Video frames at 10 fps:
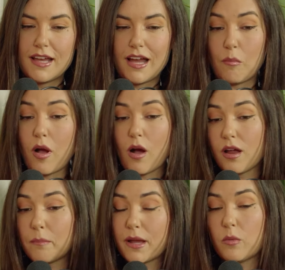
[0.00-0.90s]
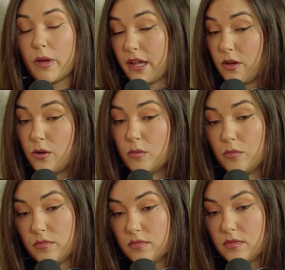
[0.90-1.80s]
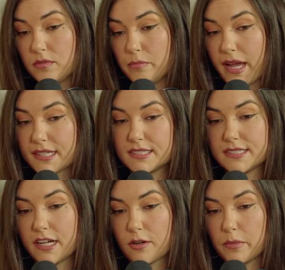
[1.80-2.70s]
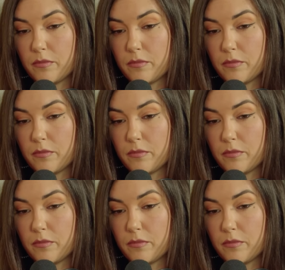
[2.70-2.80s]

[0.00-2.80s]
I'm on my way home back to Sacramento.